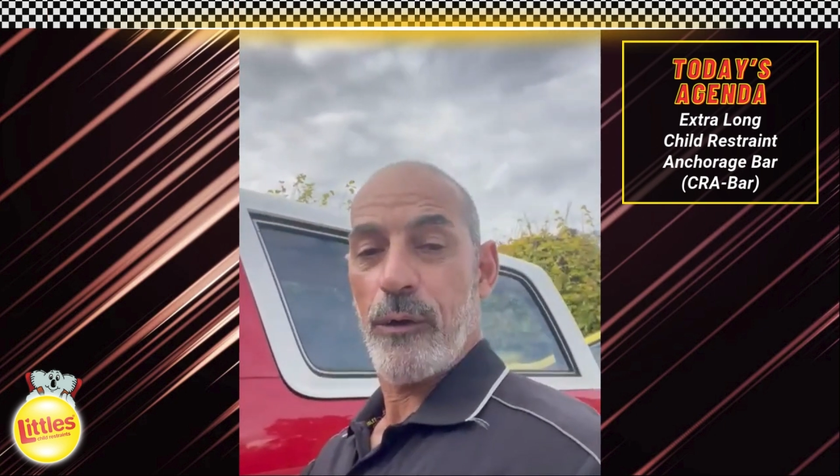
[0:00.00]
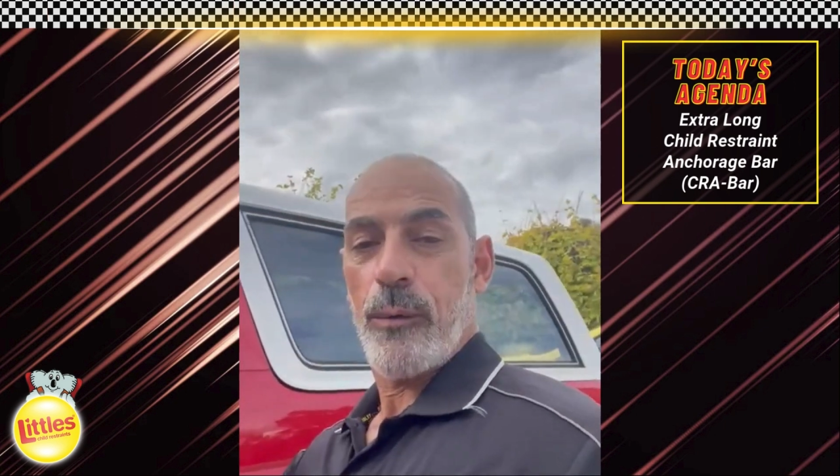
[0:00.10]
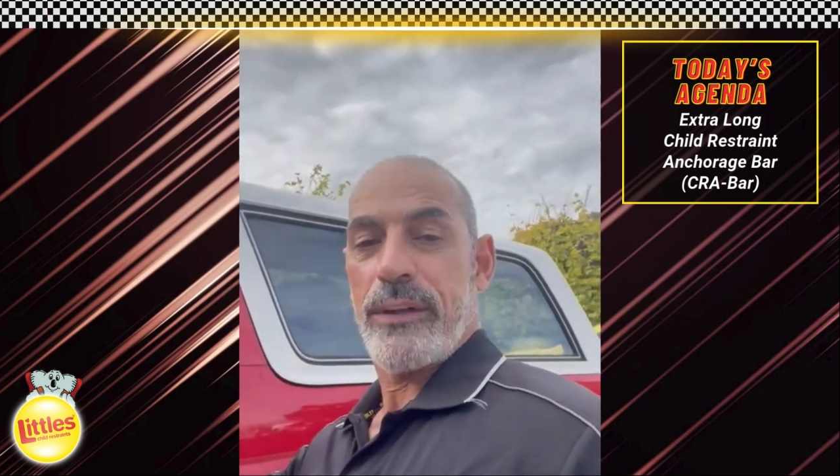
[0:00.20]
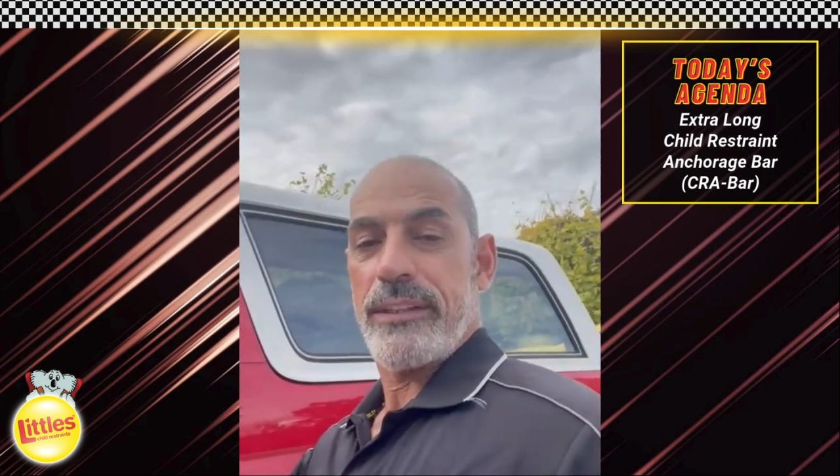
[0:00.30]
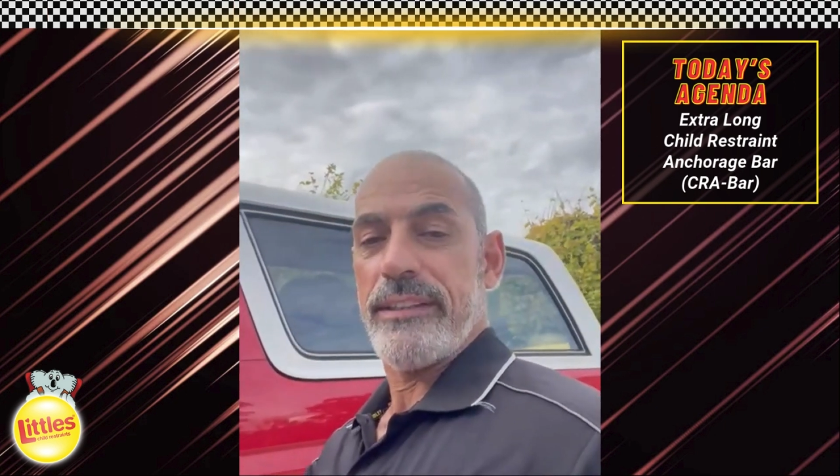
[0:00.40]

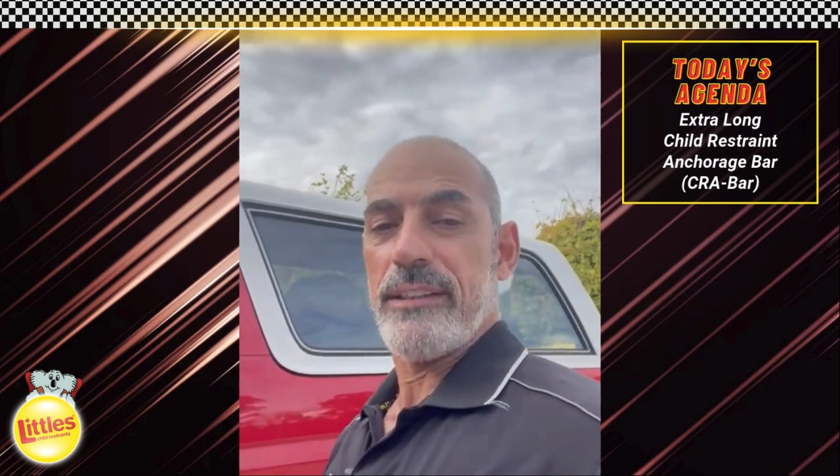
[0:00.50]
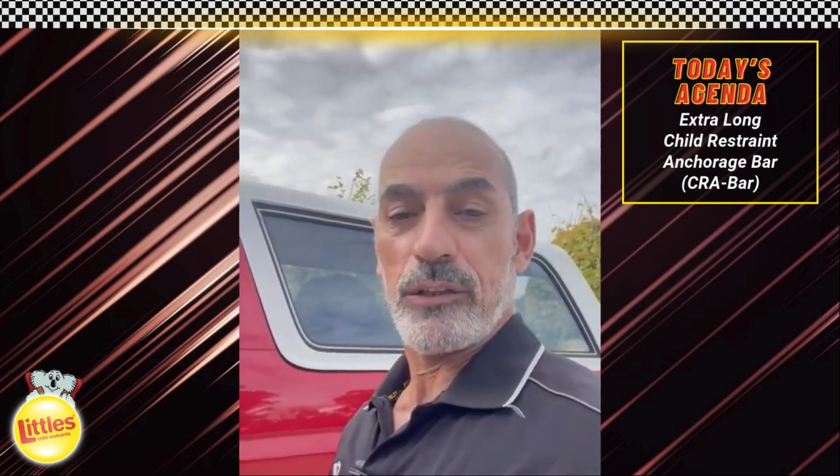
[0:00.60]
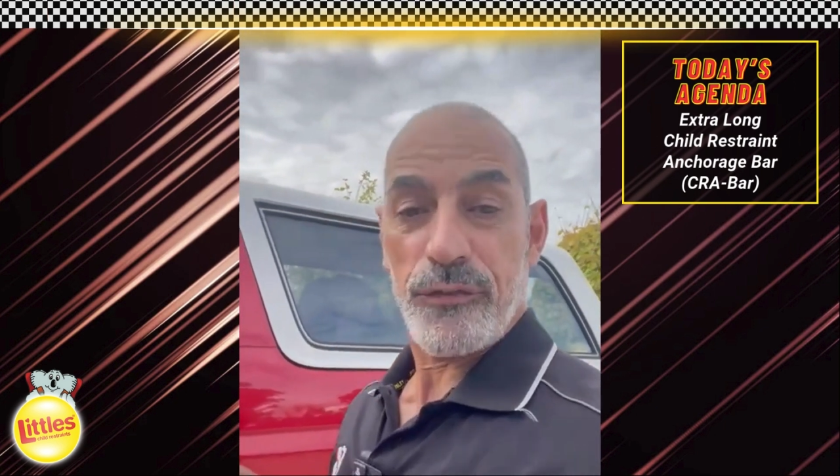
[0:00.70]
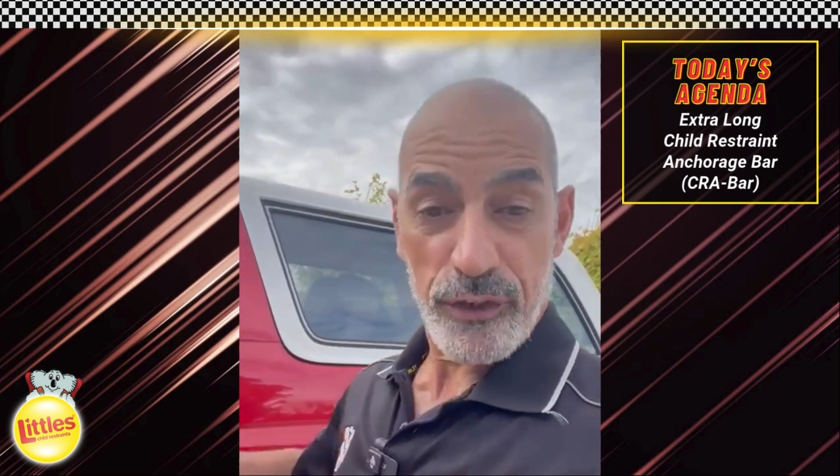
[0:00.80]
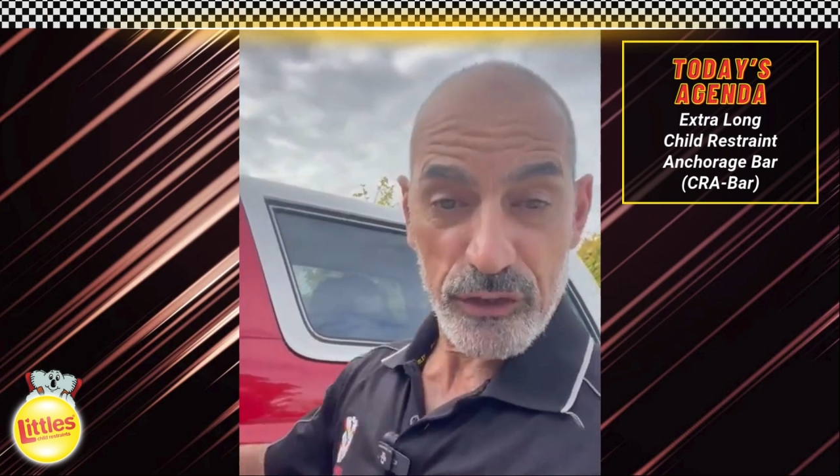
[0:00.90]
what we've done,
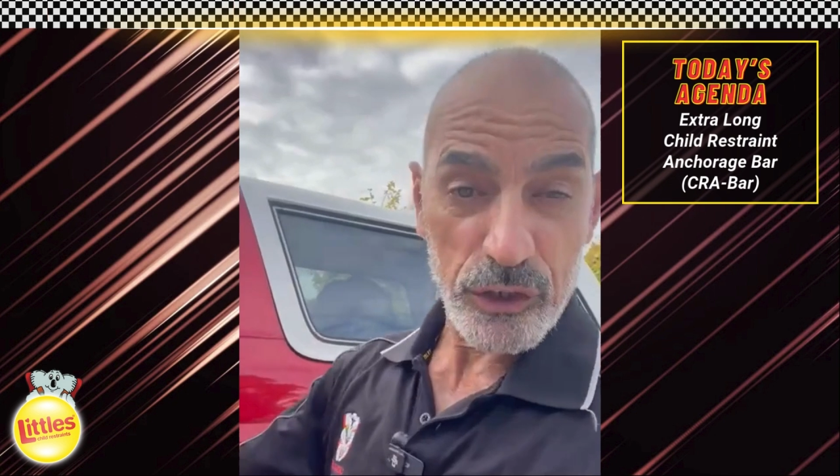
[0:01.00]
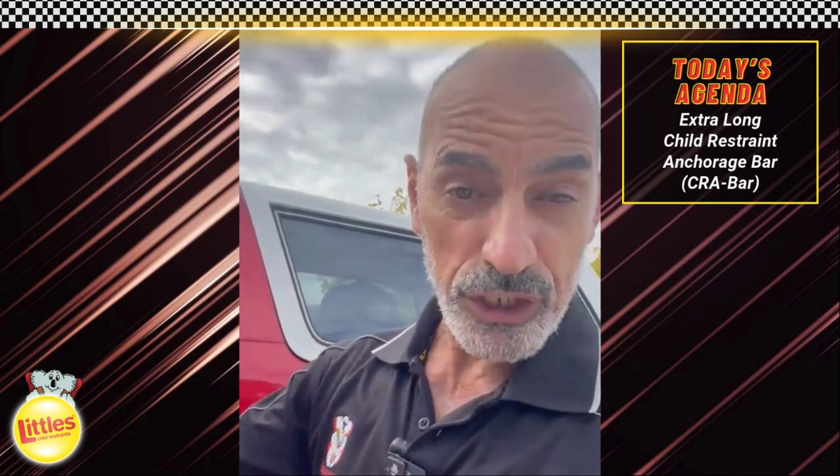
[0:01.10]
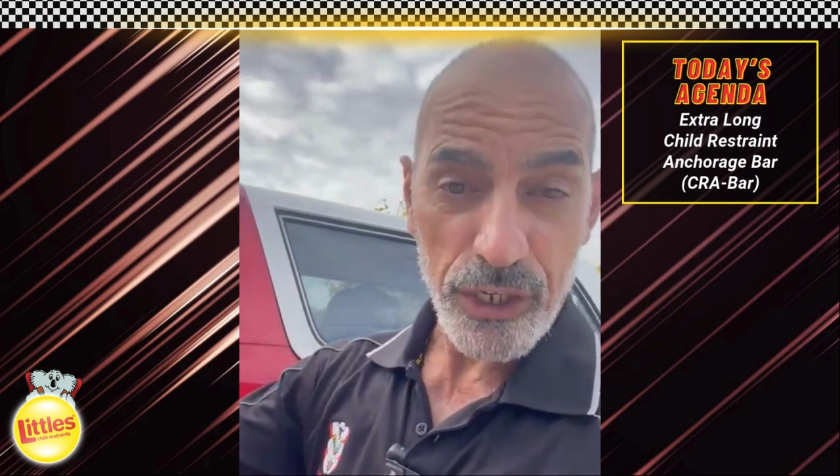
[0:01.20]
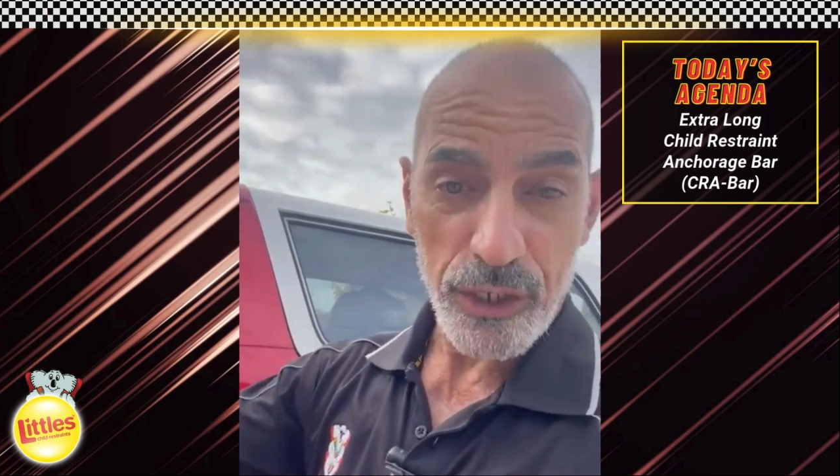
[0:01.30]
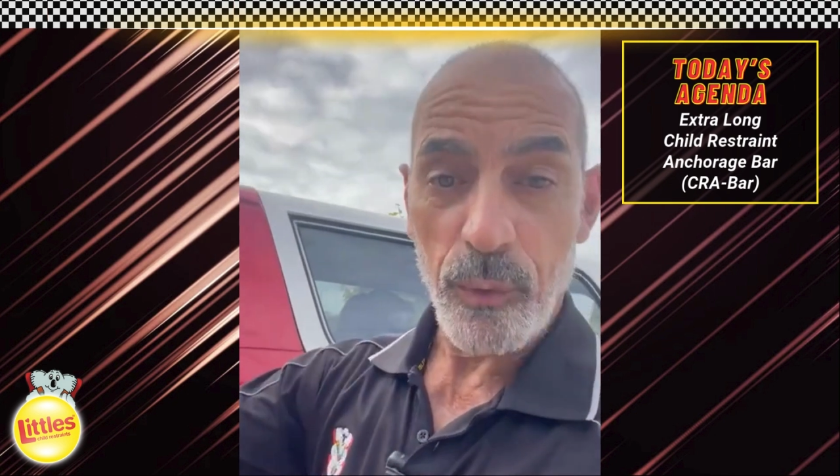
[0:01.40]
first I'll show you